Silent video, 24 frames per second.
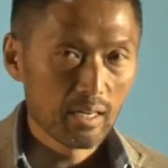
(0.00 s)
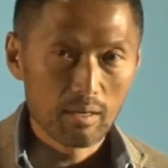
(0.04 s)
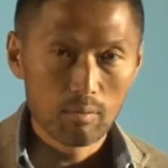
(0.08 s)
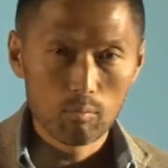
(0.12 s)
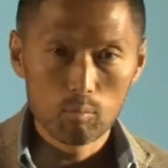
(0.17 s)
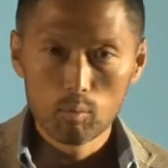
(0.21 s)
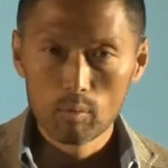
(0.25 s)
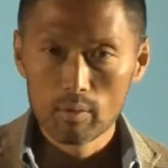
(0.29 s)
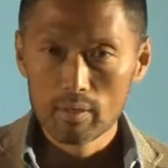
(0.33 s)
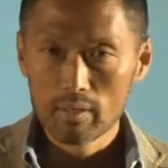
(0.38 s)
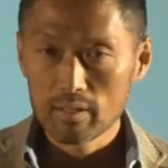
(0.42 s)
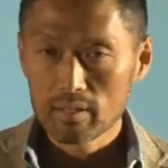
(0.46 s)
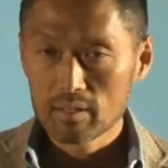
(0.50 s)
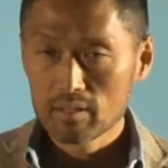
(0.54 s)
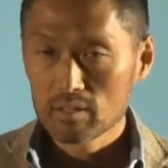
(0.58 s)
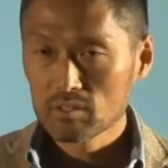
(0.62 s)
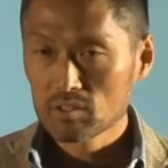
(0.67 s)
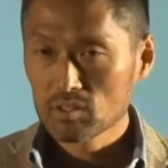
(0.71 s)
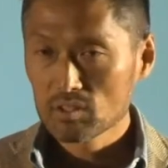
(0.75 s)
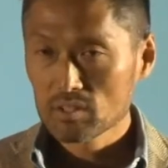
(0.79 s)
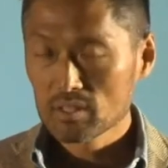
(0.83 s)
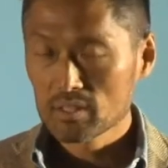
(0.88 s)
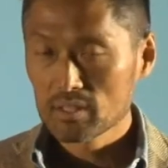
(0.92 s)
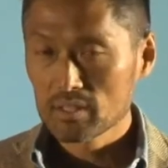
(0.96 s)

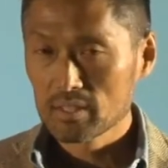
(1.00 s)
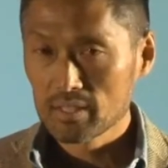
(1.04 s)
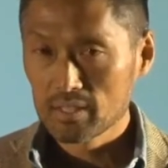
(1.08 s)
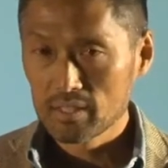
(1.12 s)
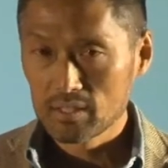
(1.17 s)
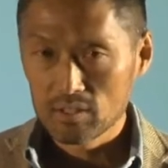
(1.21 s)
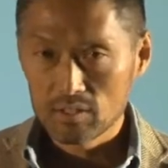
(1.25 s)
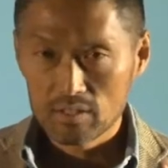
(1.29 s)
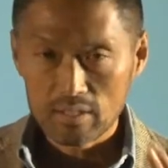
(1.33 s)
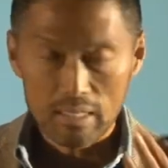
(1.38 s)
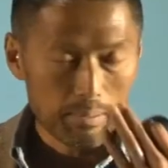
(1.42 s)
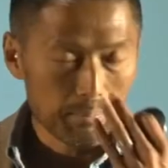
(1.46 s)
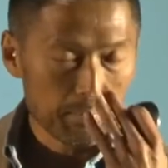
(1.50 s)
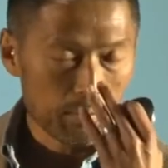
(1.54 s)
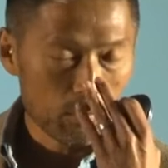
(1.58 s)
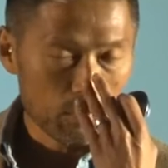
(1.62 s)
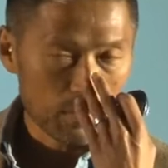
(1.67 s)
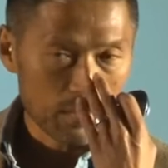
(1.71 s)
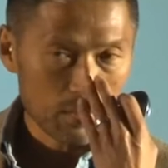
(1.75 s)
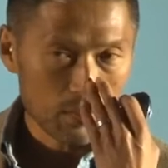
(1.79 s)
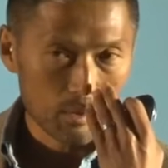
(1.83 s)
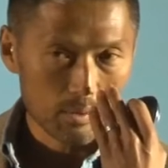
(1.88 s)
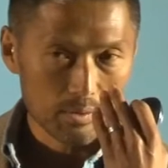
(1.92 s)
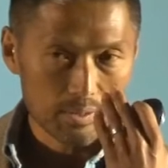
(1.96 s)
with
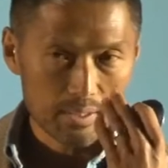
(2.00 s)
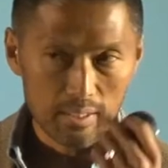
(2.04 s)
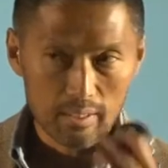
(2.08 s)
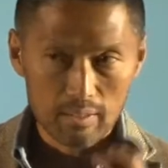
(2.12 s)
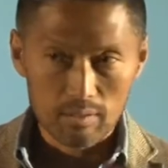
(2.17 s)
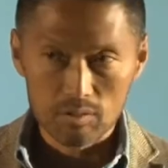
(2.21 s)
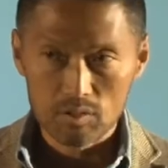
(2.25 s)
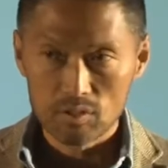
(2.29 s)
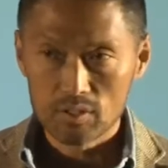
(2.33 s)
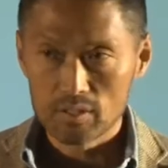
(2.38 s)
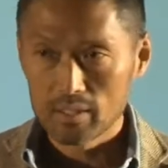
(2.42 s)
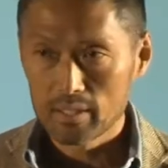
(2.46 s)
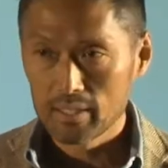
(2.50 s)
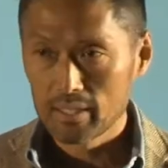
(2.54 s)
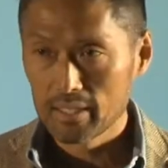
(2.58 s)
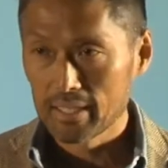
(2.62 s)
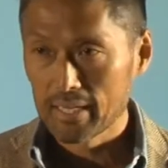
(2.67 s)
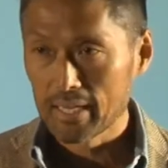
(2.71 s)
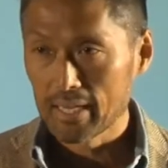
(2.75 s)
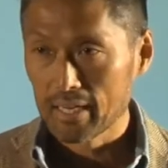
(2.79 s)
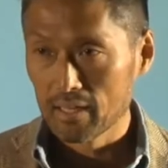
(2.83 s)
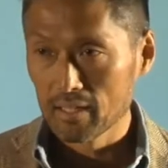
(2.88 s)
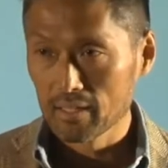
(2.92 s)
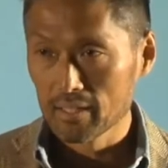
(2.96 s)
hotels in
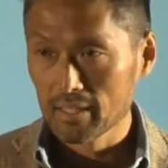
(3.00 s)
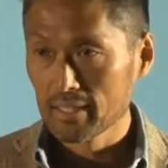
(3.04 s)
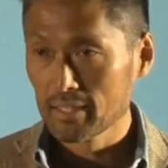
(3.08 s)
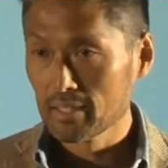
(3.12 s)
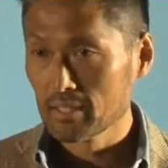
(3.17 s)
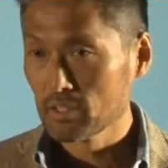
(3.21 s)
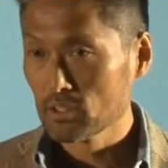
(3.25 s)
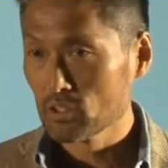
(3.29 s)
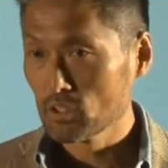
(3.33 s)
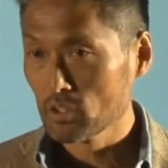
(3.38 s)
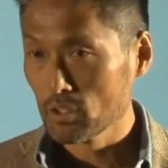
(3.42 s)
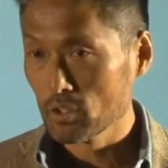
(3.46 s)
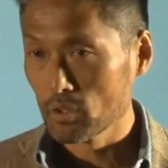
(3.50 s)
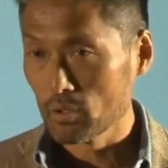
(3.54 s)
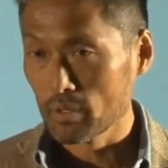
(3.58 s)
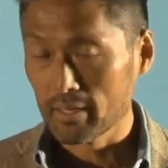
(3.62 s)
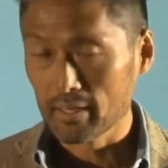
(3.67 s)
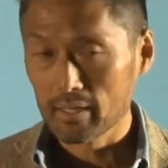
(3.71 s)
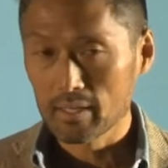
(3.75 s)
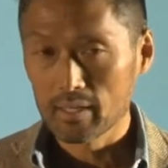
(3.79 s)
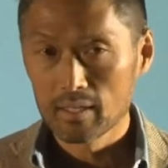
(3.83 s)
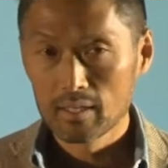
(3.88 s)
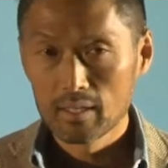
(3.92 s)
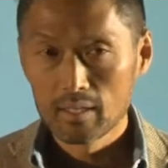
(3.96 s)
LA and New
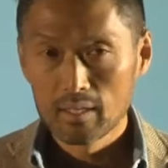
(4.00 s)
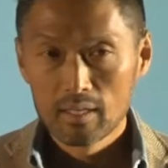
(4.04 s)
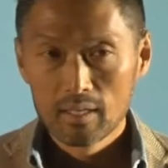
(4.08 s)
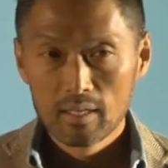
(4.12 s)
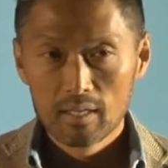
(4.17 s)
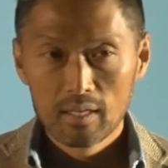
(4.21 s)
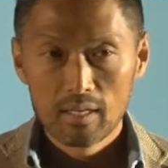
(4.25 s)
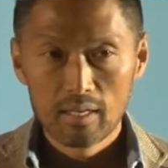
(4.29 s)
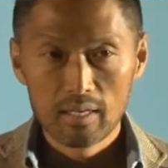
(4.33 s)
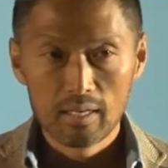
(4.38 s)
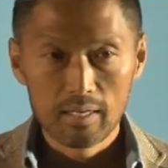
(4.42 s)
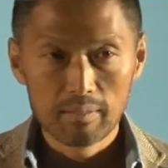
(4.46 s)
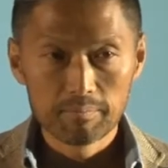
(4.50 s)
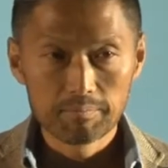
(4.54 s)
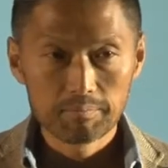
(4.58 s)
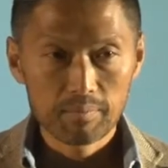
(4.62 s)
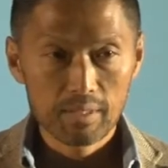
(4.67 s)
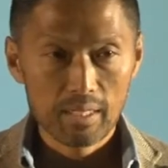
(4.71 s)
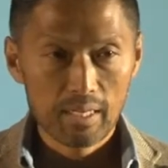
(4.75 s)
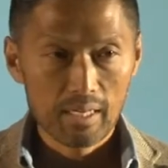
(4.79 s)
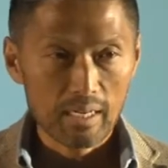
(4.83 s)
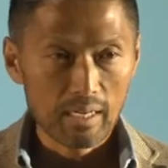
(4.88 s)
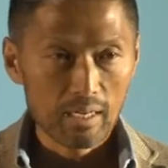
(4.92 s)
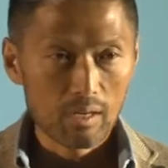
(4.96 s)
York.
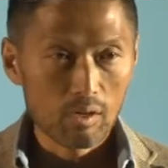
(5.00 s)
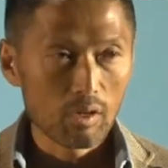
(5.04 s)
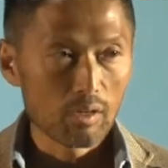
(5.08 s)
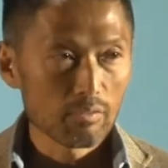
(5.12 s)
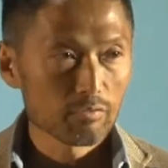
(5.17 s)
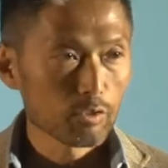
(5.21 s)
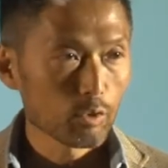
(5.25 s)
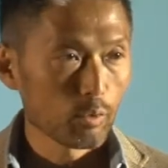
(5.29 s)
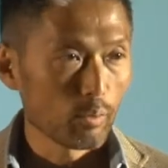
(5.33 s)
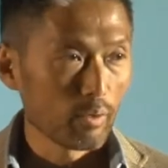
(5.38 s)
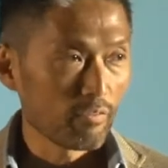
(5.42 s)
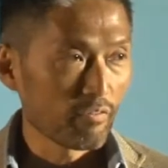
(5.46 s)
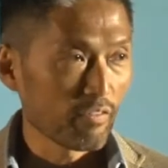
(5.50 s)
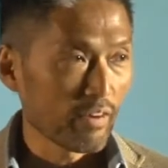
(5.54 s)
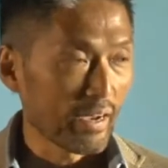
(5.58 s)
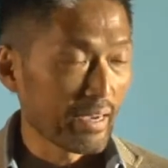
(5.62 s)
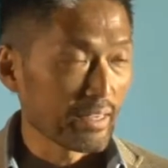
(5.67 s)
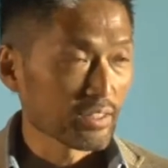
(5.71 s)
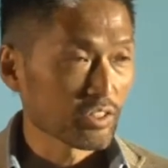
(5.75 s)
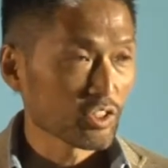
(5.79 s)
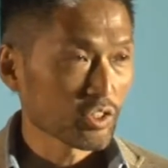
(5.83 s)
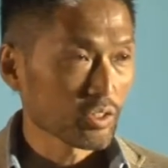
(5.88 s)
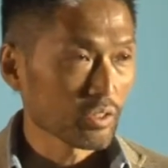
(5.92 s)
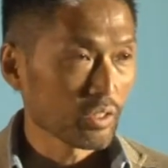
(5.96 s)
It got off to a
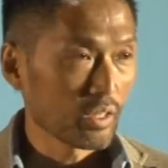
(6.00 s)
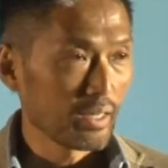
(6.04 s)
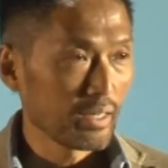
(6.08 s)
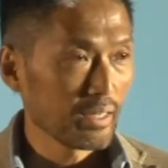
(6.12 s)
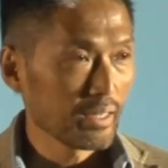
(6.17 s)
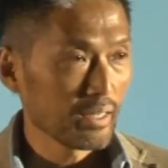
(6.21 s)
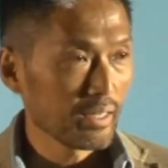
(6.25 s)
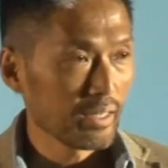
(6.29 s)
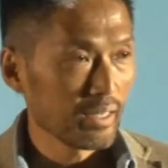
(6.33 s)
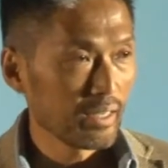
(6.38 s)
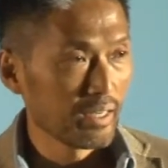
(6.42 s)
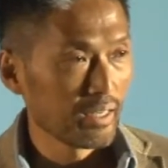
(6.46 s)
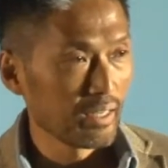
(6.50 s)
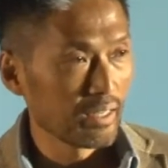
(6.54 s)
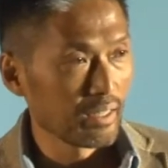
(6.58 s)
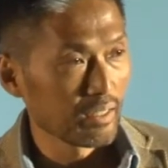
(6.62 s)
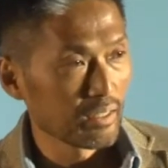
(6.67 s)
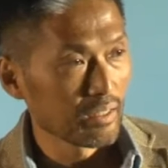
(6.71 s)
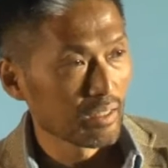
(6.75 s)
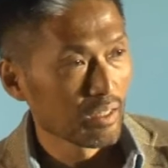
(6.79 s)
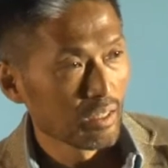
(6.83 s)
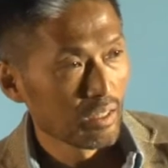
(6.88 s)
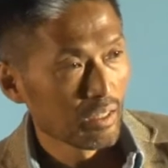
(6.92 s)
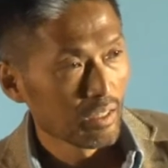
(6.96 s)
fast start, and
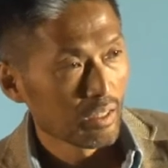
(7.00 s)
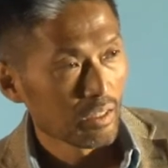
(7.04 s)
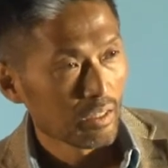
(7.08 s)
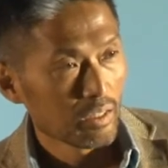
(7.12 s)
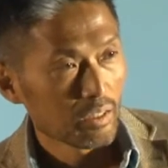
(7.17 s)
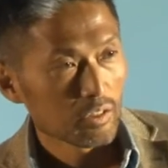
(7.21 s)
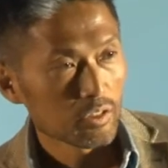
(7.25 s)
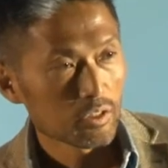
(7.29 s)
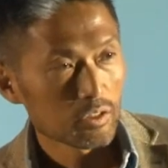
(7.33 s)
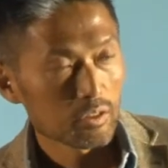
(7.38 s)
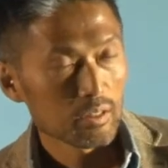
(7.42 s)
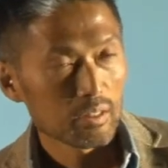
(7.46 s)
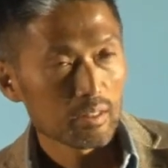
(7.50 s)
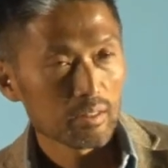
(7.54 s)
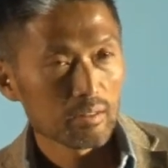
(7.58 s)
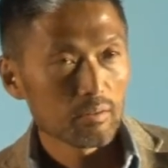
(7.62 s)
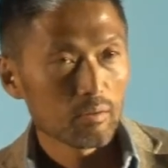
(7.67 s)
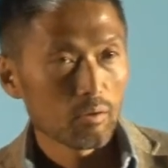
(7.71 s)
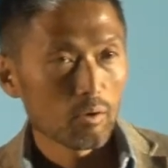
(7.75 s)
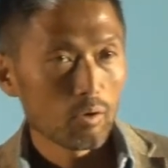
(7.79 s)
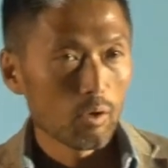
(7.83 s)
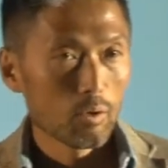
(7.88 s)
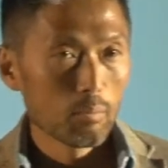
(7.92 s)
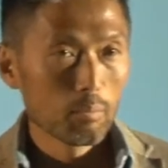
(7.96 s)

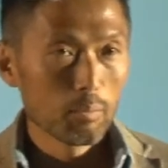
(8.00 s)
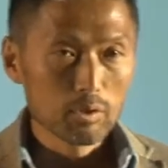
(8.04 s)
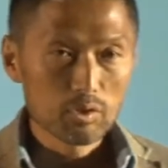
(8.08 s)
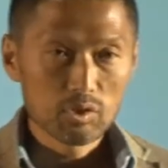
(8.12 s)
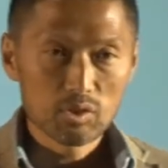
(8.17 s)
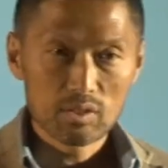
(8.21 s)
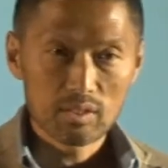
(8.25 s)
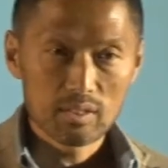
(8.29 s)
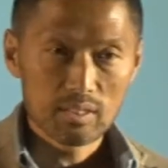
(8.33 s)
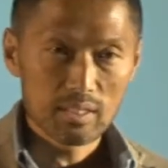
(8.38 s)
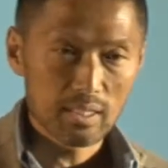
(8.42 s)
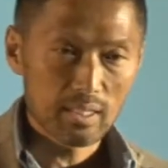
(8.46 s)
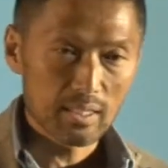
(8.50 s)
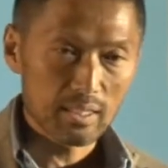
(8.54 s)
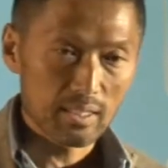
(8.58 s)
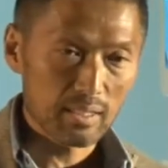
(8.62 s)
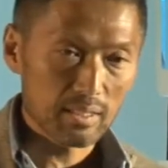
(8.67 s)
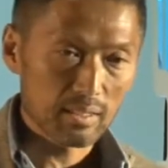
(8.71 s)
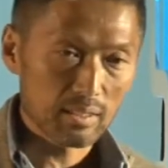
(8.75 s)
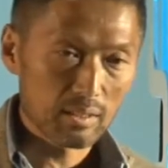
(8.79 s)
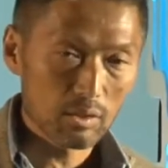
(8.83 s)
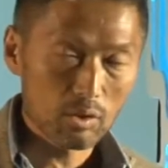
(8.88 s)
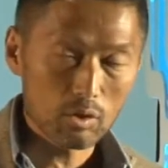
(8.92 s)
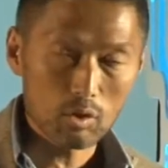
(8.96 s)
almost a
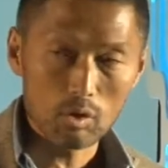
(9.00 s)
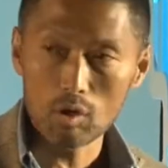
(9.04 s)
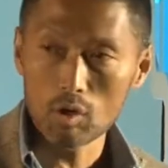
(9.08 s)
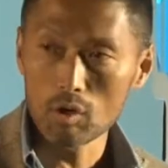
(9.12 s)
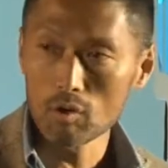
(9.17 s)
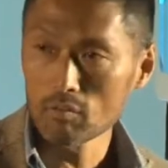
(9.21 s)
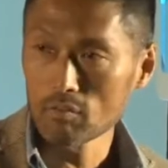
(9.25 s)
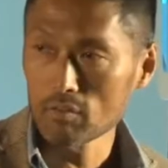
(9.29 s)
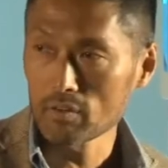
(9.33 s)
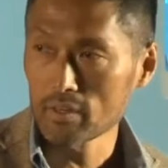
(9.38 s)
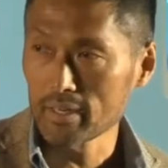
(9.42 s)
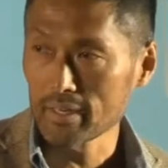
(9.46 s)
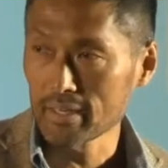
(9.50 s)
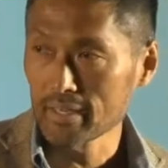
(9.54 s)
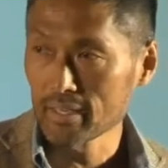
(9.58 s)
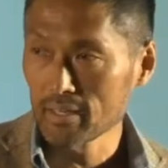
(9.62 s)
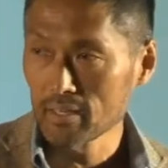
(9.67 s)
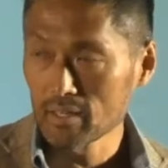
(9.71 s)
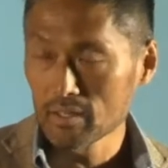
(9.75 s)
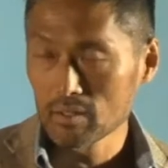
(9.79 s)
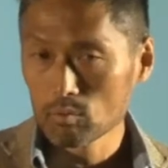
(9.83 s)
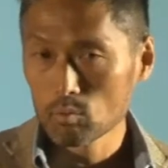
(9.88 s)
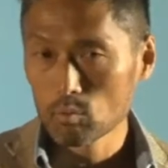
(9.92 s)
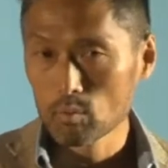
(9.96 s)
little over a
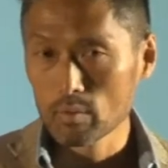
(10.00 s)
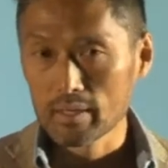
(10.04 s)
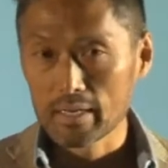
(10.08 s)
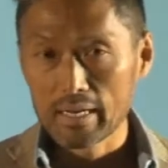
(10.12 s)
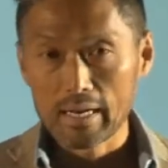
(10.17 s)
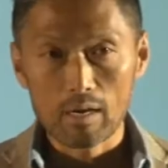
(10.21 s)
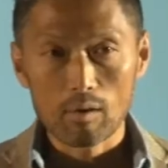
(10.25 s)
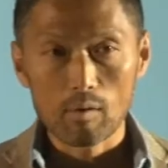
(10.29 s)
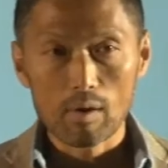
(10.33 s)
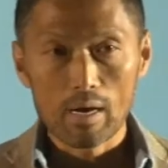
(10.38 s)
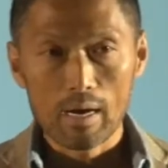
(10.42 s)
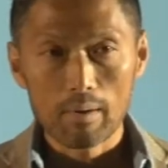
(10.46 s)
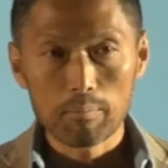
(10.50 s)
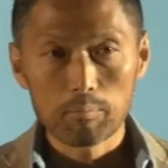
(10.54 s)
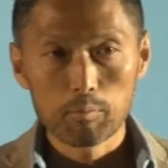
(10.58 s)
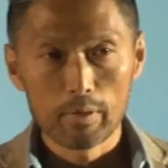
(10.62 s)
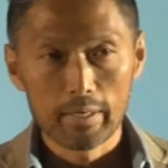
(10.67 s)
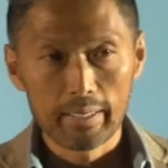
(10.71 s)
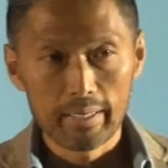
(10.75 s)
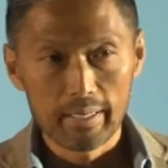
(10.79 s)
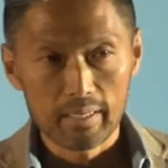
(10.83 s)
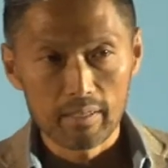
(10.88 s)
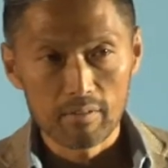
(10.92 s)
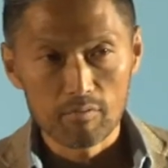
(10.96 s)
year, we're now
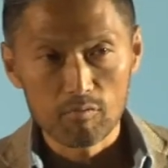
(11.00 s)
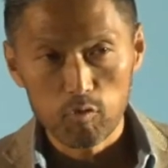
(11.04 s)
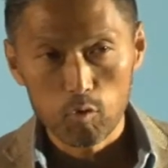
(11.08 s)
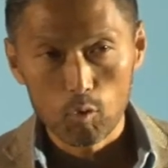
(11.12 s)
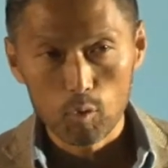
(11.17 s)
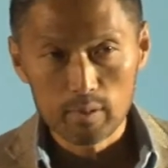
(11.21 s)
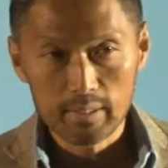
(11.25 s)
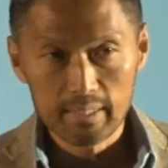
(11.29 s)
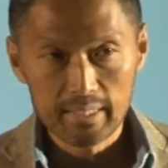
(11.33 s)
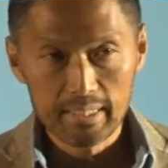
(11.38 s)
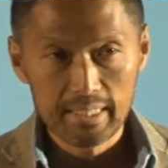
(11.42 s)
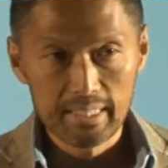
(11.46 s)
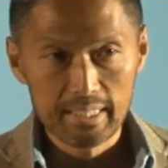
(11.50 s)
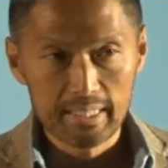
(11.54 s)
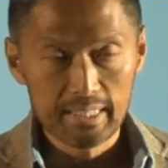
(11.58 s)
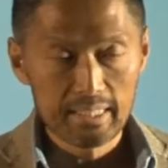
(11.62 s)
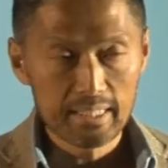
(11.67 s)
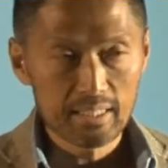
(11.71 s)
operating in 14